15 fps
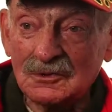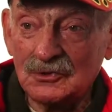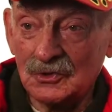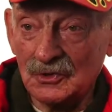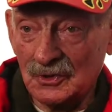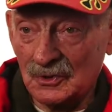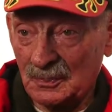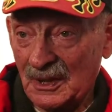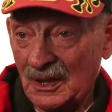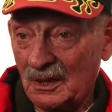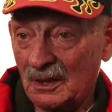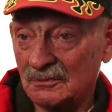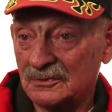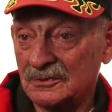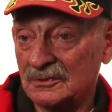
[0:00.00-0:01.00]
during the
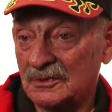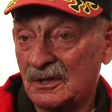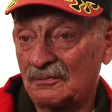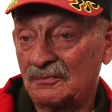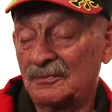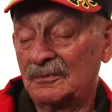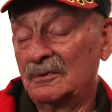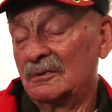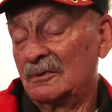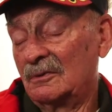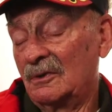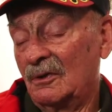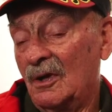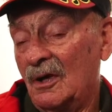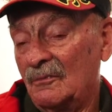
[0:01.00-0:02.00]
playoffs and stuff and
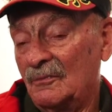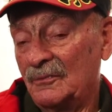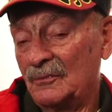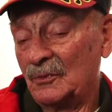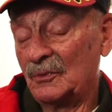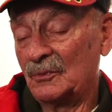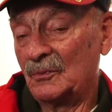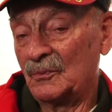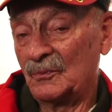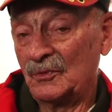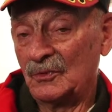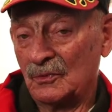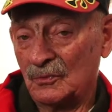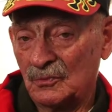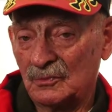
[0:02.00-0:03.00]
on and off, and we were,
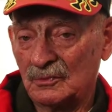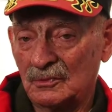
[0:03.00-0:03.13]
you know,